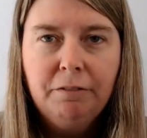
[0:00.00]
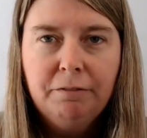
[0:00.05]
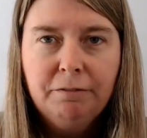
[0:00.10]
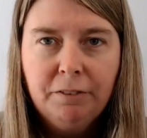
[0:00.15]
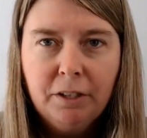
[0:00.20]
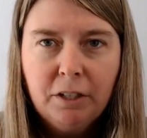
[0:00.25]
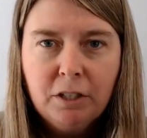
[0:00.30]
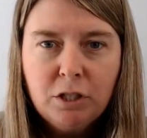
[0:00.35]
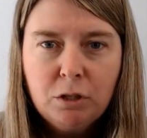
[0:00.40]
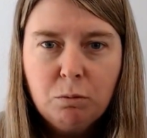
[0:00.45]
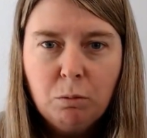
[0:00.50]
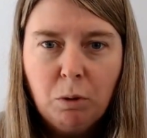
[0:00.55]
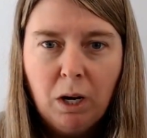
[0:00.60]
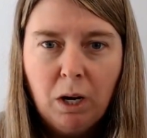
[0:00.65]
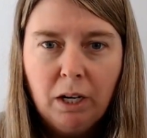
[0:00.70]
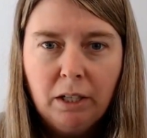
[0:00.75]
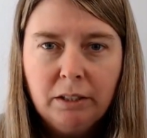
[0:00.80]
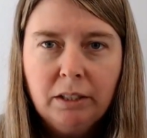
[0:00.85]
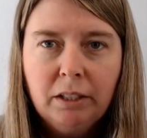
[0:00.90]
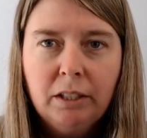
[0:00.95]
The first
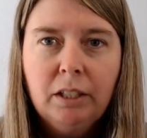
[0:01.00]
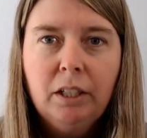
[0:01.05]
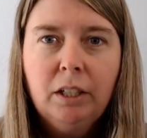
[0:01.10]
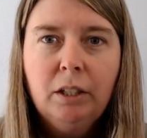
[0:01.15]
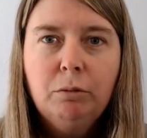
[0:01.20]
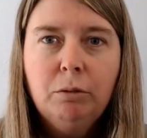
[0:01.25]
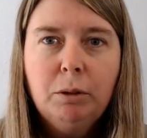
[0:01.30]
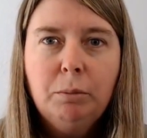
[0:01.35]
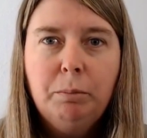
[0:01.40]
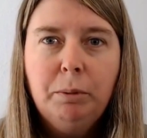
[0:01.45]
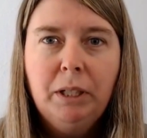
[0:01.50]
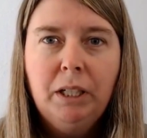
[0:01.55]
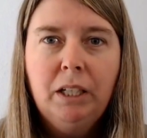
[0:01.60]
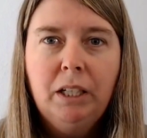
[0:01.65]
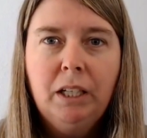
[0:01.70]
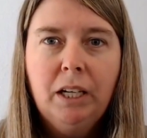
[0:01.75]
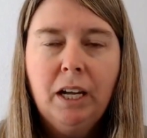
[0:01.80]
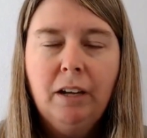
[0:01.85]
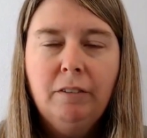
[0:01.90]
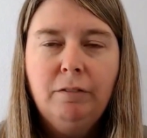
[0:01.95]
one would
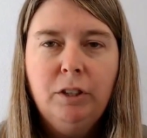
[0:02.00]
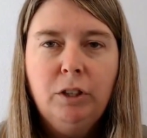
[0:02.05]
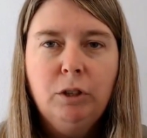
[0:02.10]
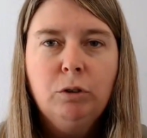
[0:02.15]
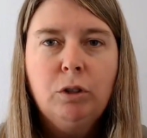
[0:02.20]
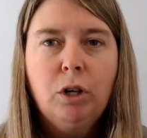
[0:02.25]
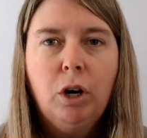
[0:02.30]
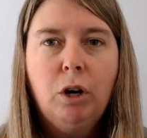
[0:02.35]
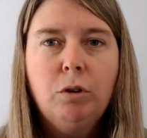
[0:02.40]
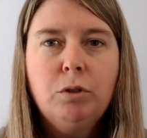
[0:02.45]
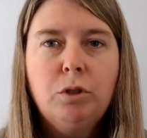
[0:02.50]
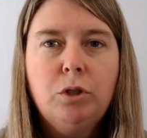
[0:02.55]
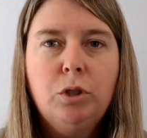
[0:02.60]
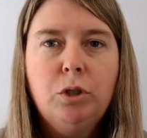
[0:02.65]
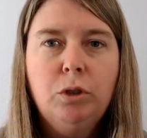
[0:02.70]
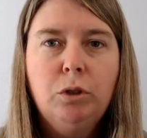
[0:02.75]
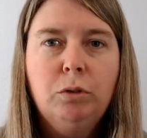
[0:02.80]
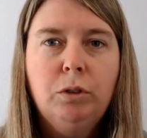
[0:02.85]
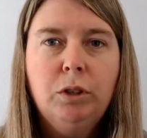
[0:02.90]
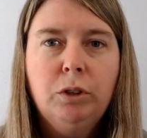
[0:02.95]
be if you go
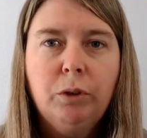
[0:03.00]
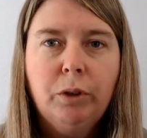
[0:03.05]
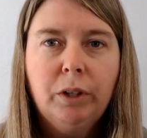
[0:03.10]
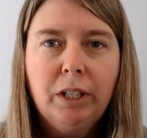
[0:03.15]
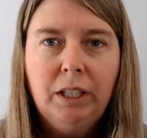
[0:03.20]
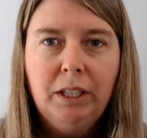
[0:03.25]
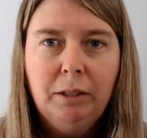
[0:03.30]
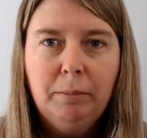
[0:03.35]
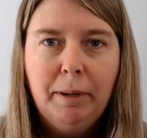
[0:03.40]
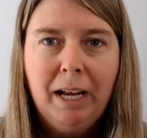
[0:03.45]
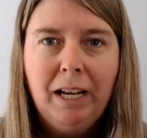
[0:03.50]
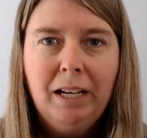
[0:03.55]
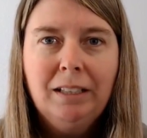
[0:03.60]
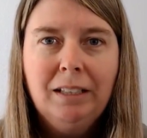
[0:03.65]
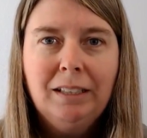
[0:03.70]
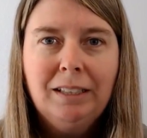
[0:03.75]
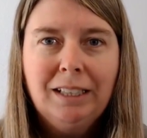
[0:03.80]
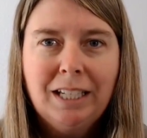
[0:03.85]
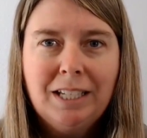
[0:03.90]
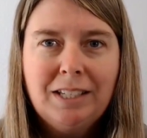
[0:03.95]
to your
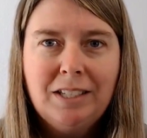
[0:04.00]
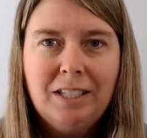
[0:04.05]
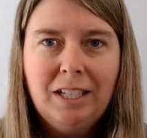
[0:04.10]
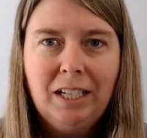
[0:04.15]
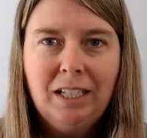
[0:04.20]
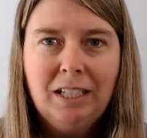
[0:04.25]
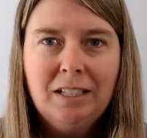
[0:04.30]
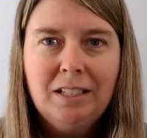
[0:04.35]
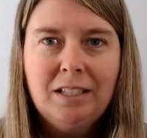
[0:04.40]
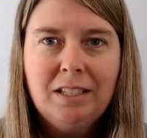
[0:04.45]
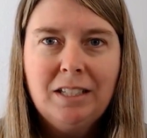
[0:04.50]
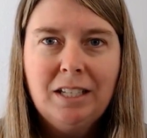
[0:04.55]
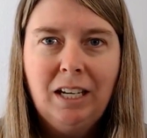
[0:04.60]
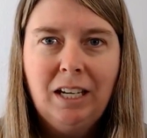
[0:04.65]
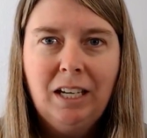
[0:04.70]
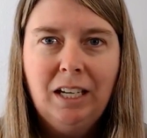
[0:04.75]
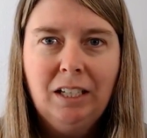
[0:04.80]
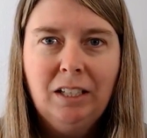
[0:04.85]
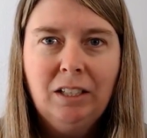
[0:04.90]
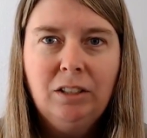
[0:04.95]
eBay listings
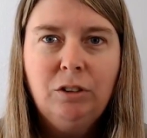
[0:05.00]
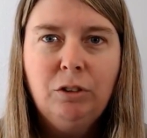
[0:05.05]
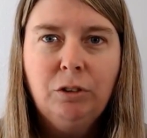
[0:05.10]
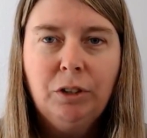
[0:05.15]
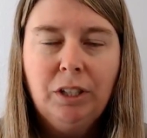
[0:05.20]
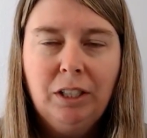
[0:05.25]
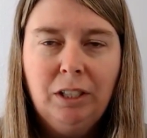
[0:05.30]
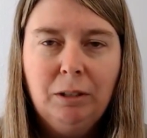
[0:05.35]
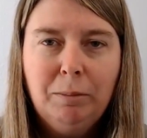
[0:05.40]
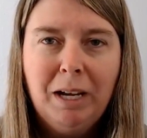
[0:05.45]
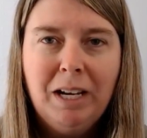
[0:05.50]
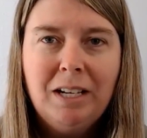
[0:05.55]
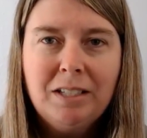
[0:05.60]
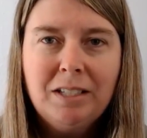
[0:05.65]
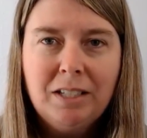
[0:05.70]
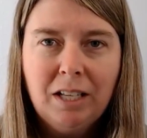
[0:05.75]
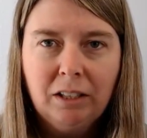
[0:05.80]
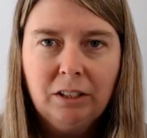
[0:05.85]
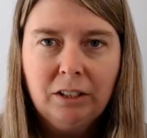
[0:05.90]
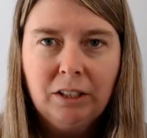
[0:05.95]
in your eBay
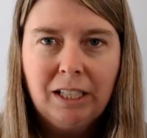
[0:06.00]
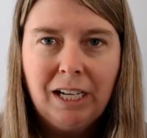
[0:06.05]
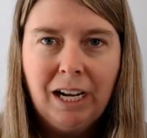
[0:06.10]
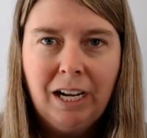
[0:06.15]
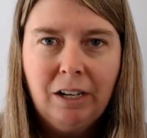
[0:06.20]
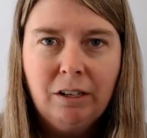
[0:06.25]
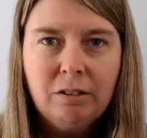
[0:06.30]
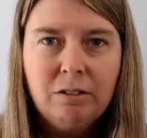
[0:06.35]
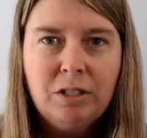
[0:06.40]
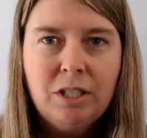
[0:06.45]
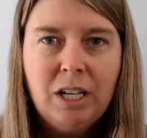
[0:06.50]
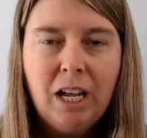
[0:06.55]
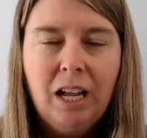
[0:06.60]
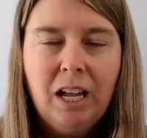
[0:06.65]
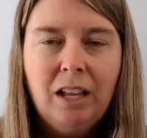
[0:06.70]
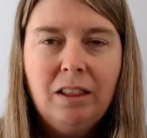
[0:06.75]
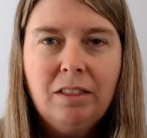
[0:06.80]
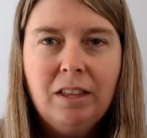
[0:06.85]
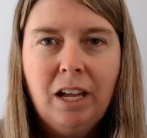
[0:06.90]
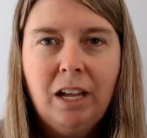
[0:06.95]
seller account,
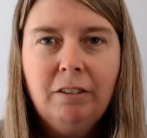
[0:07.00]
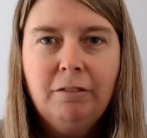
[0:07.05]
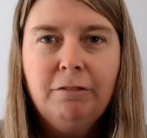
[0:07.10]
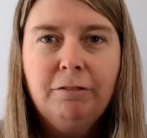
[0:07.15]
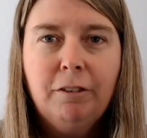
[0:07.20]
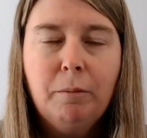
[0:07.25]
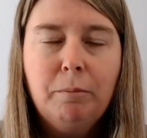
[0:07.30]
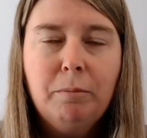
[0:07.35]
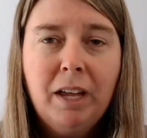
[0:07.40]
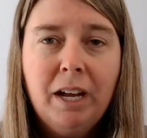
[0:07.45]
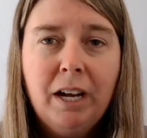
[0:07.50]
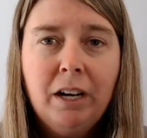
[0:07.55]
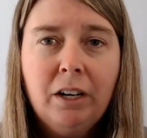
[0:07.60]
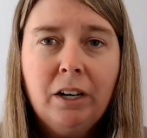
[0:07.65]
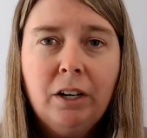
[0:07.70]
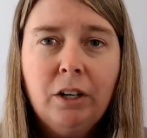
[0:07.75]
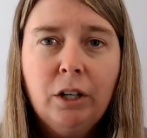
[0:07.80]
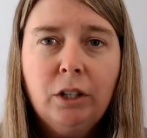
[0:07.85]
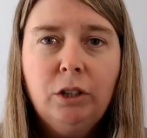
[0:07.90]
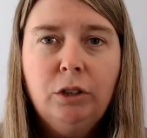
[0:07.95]
and then from
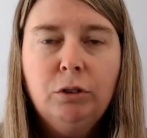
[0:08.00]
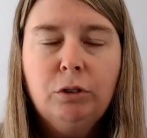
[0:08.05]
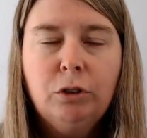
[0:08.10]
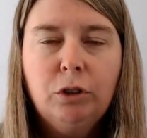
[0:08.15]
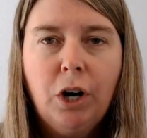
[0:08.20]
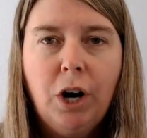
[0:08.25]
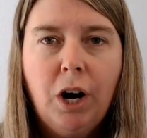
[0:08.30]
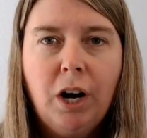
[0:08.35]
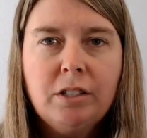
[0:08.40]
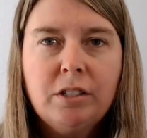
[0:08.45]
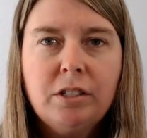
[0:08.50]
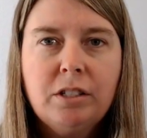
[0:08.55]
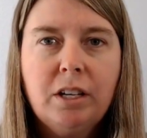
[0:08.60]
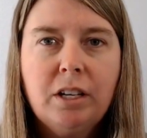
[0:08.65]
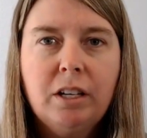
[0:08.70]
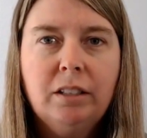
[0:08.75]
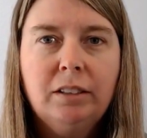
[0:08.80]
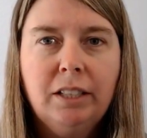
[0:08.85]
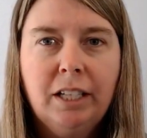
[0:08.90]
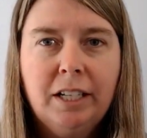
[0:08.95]
there you cross
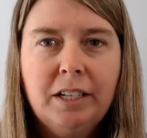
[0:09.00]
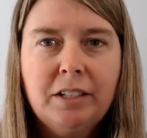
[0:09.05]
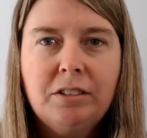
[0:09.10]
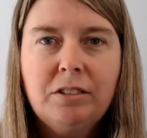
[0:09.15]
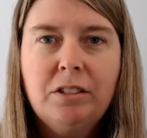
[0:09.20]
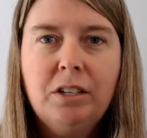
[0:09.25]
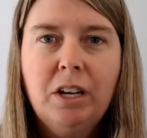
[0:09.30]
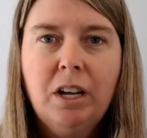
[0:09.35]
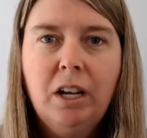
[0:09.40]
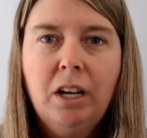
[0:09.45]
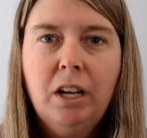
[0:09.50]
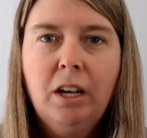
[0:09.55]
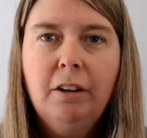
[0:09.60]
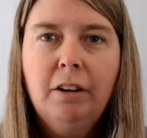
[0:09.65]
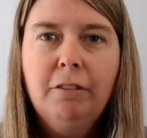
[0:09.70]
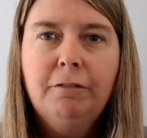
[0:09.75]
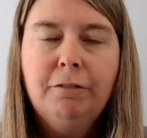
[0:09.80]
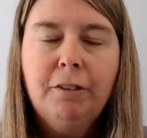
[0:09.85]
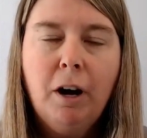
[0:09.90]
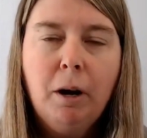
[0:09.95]
list
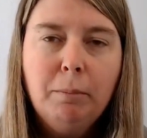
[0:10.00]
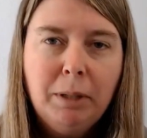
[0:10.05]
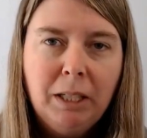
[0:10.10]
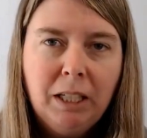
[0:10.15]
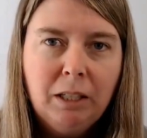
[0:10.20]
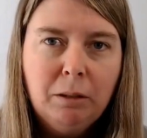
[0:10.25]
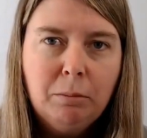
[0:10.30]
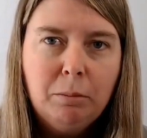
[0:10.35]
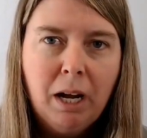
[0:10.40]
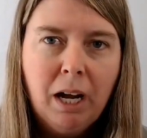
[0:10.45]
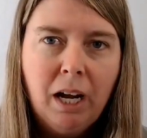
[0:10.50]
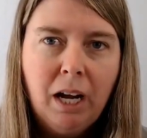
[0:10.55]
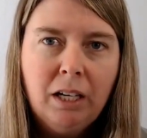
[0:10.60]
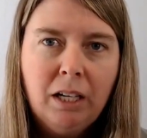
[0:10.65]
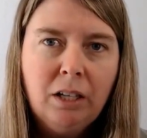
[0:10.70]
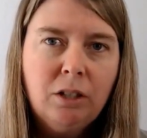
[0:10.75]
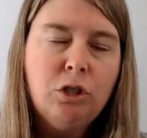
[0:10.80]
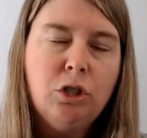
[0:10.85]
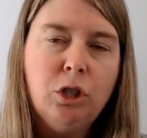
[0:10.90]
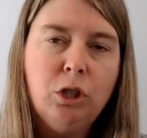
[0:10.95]
from
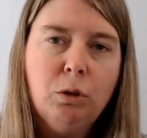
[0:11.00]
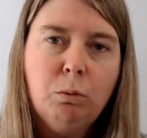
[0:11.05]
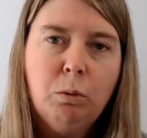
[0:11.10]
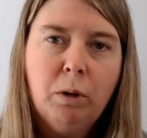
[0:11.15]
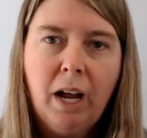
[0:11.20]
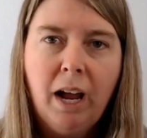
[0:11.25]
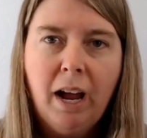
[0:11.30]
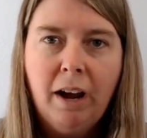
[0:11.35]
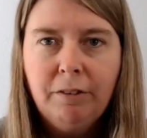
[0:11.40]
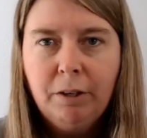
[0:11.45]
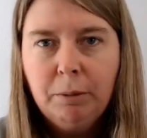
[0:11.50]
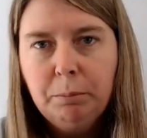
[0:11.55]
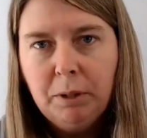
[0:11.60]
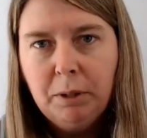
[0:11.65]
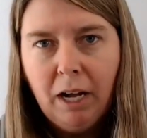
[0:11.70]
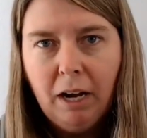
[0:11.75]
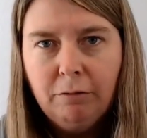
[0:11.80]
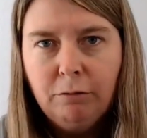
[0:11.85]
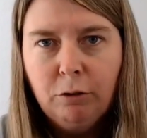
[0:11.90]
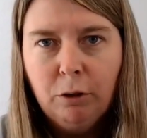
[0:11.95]
eBay to whatever
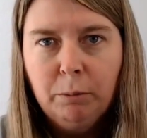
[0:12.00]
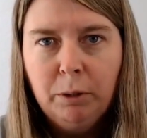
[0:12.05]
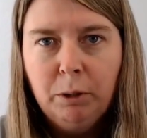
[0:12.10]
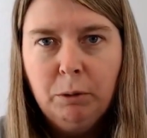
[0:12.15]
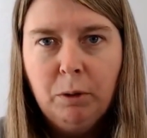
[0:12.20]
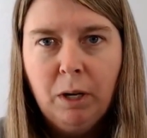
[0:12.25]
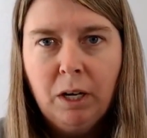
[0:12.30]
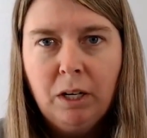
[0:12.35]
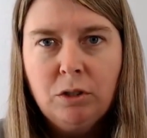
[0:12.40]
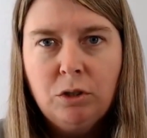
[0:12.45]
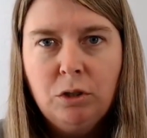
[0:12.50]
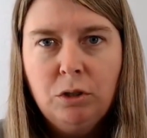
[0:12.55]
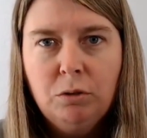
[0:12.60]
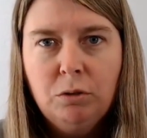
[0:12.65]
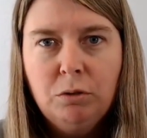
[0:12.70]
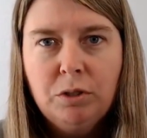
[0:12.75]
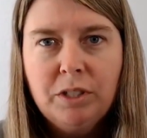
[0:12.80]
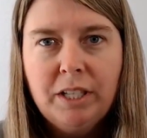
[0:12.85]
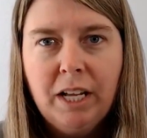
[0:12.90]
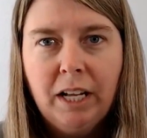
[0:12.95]
platform you want
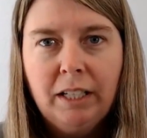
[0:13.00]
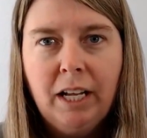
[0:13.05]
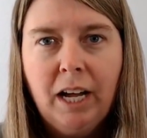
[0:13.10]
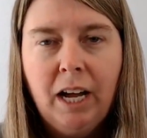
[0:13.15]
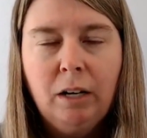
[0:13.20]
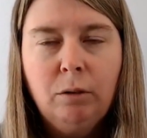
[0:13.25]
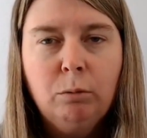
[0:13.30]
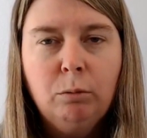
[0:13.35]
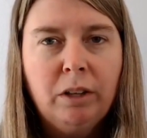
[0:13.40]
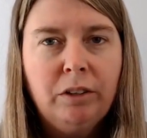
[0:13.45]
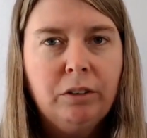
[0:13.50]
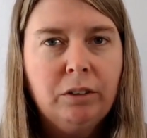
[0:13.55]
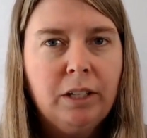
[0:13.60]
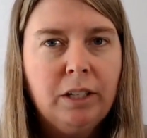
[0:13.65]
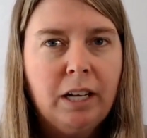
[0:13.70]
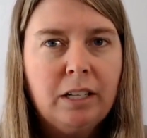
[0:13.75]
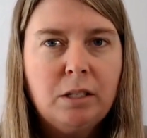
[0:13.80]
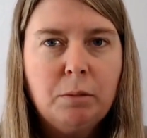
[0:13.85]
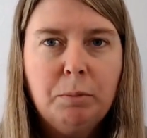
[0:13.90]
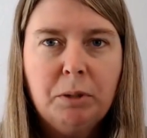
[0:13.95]
to sell on, whether
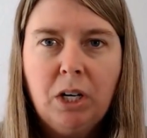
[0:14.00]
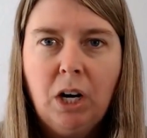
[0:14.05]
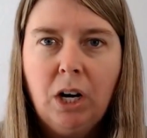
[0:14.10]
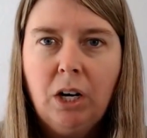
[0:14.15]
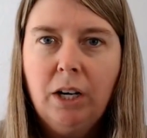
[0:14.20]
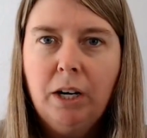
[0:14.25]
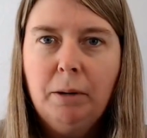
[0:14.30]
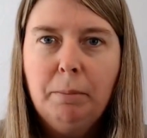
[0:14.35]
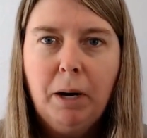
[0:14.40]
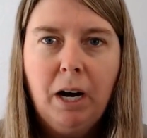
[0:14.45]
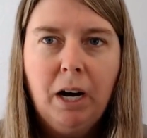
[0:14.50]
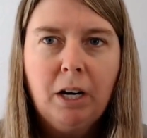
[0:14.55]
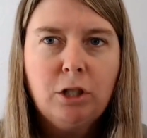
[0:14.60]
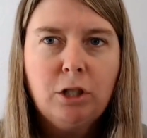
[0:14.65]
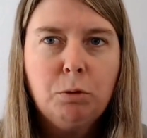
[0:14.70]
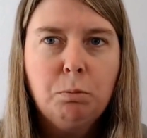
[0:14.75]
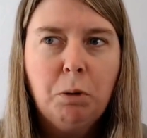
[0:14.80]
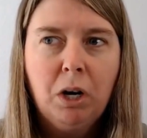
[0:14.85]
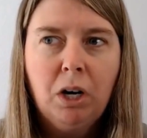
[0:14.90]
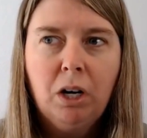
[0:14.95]
that's Mercari,
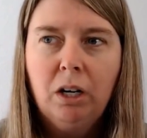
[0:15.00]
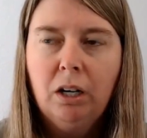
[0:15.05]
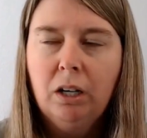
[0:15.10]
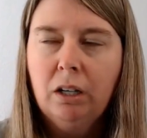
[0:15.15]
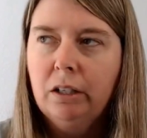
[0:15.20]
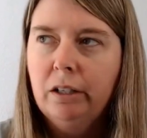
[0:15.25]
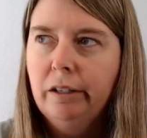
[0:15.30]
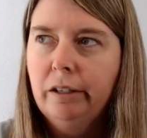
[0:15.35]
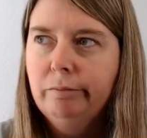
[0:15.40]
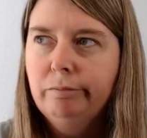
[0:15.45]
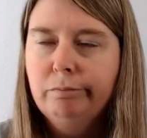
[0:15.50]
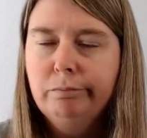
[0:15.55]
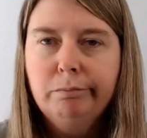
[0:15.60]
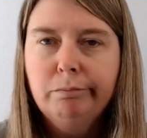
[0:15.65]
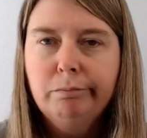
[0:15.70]
Poshmark,